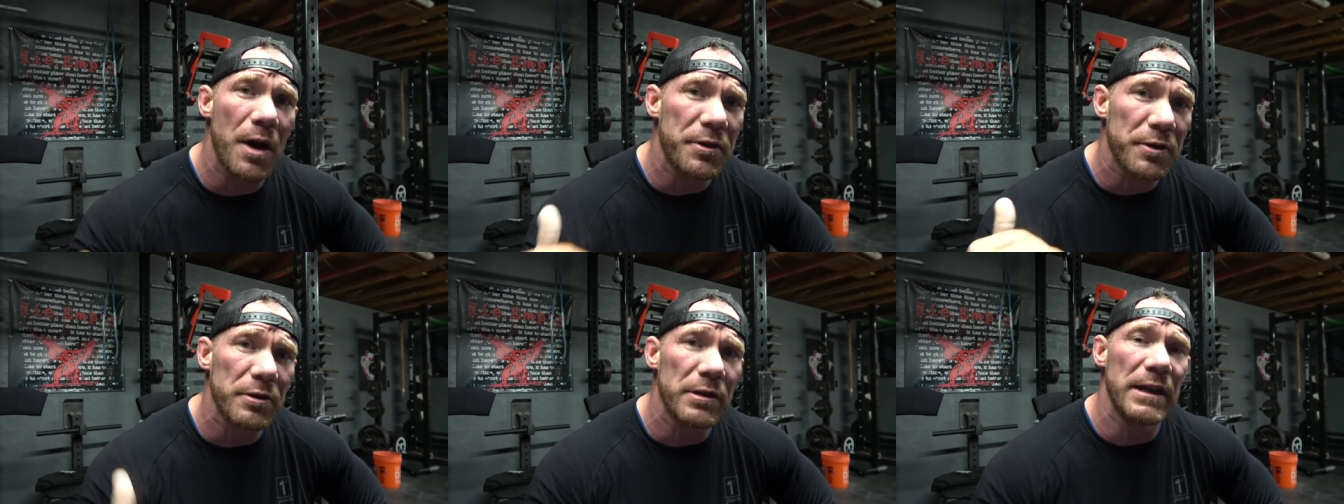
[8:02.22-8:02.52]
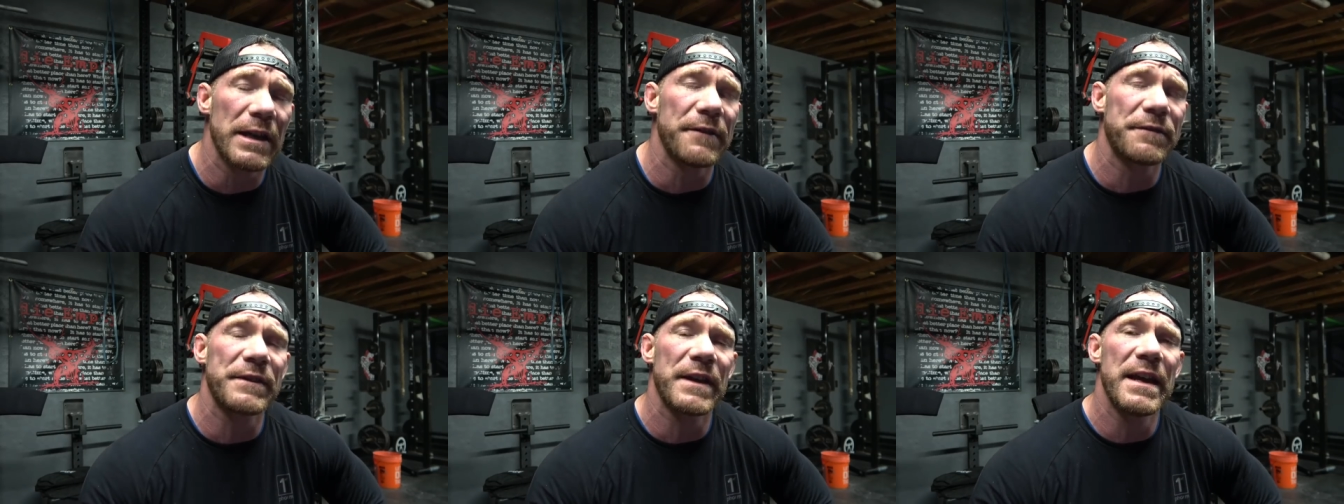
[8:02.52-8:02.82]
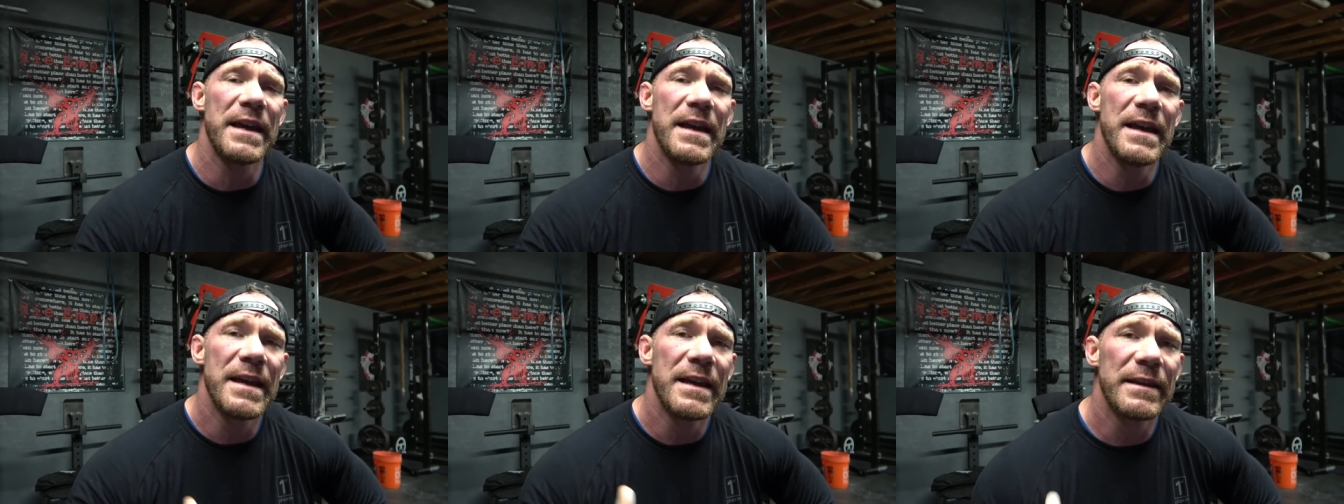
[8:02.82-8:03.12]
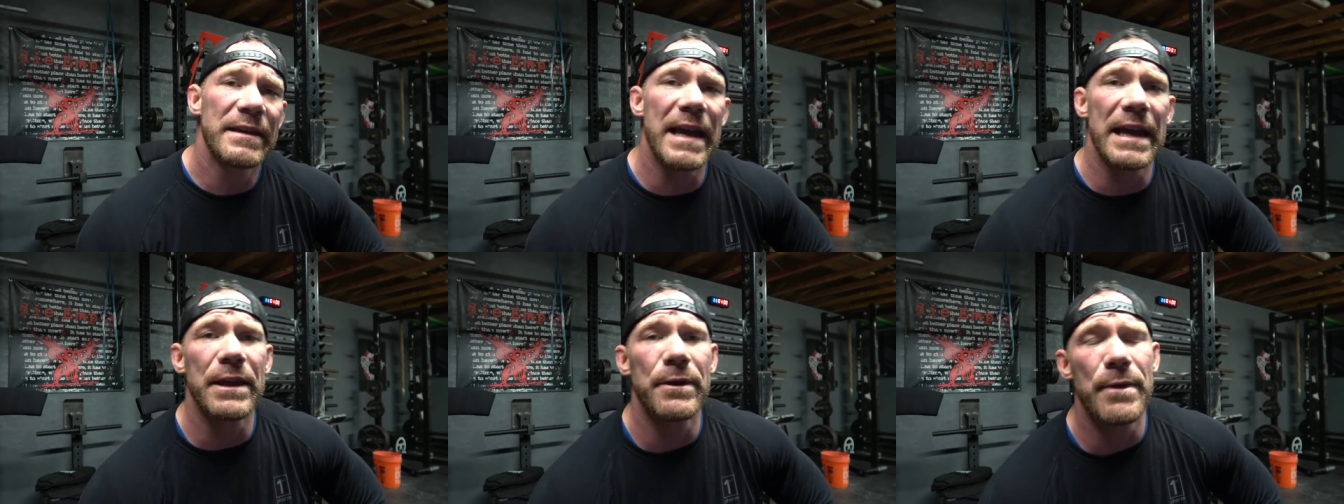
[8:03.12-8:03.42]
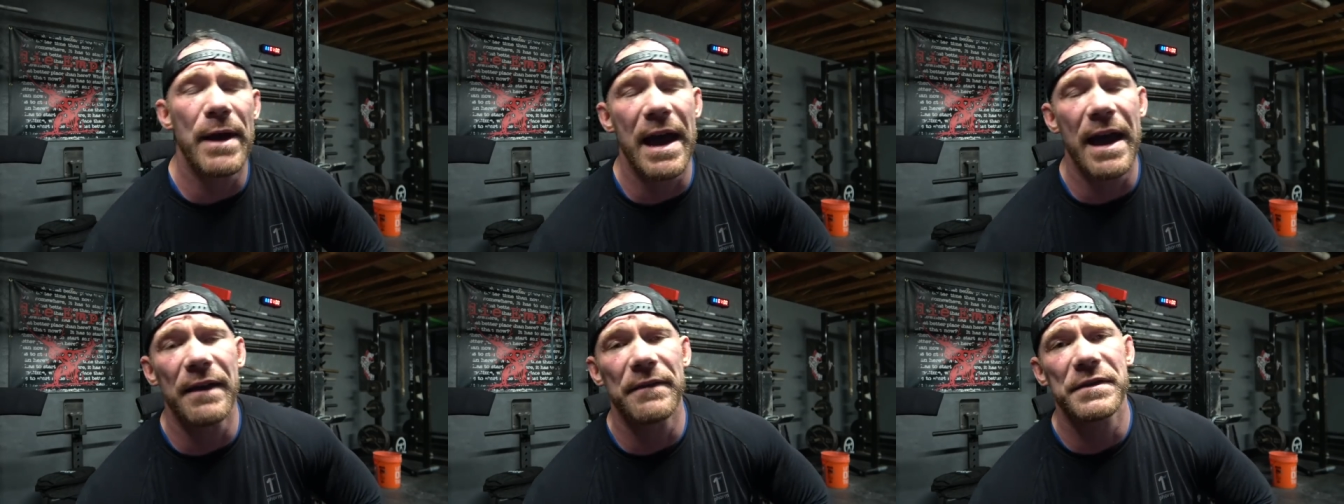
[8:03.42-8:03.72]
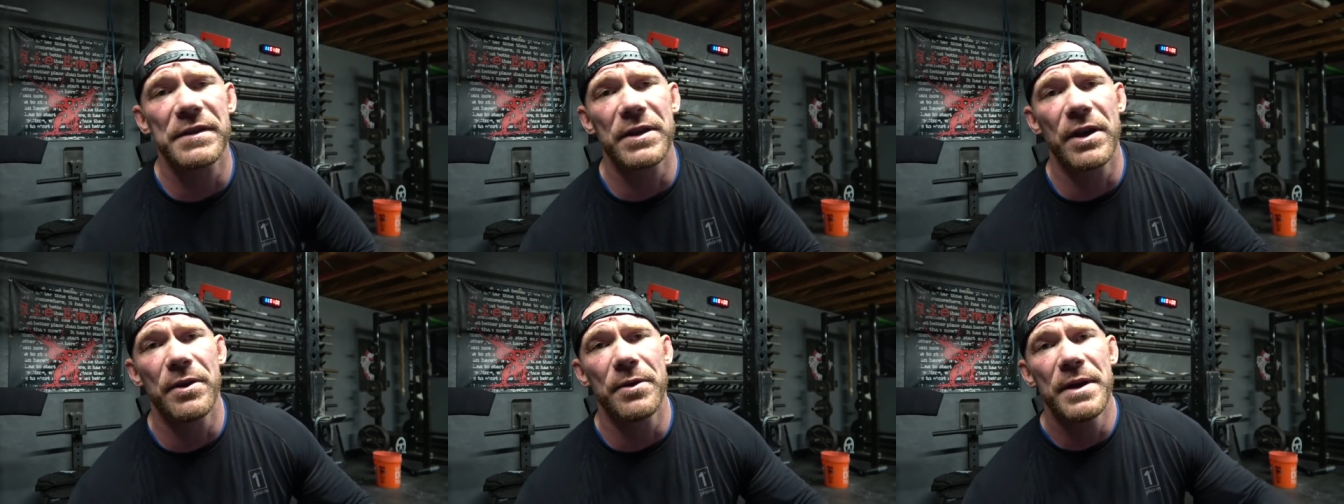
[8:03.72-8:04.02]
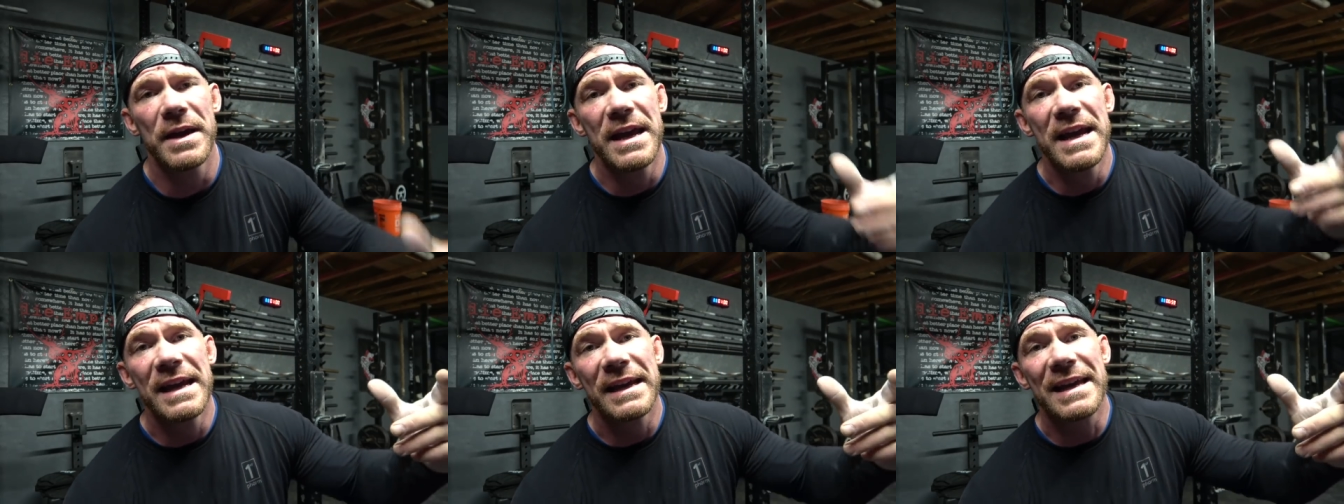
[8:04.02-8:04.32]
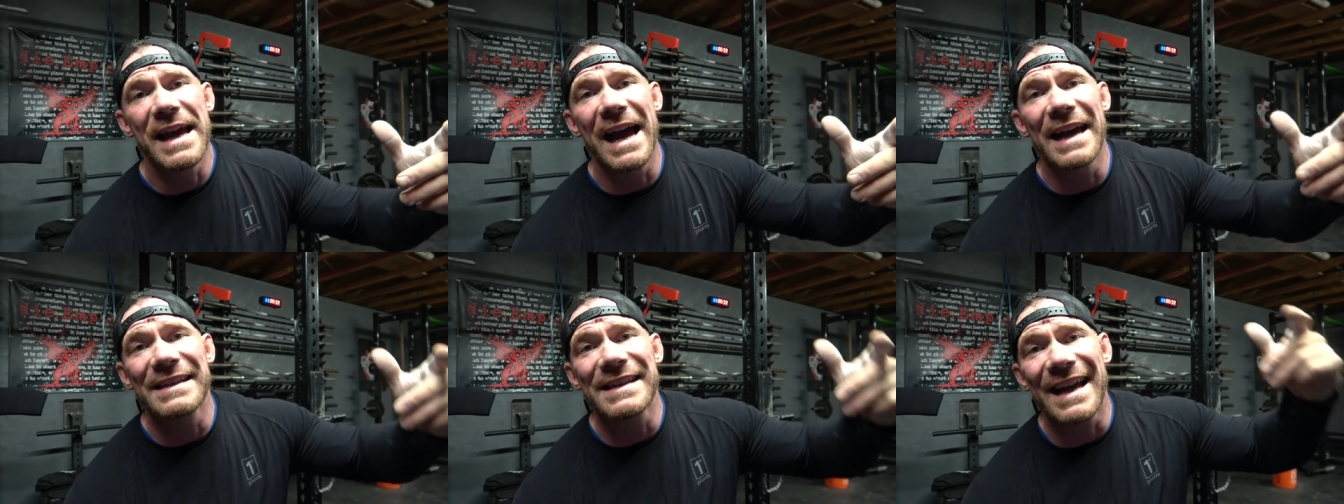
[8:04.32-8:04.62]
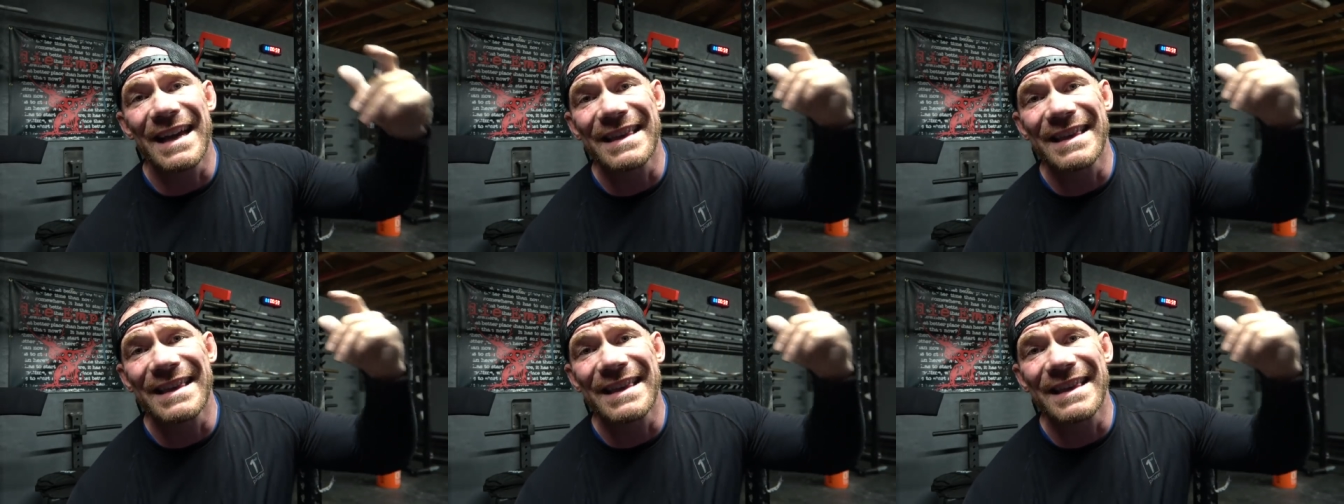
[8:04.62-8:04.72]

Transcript: other lift that you have. So guys,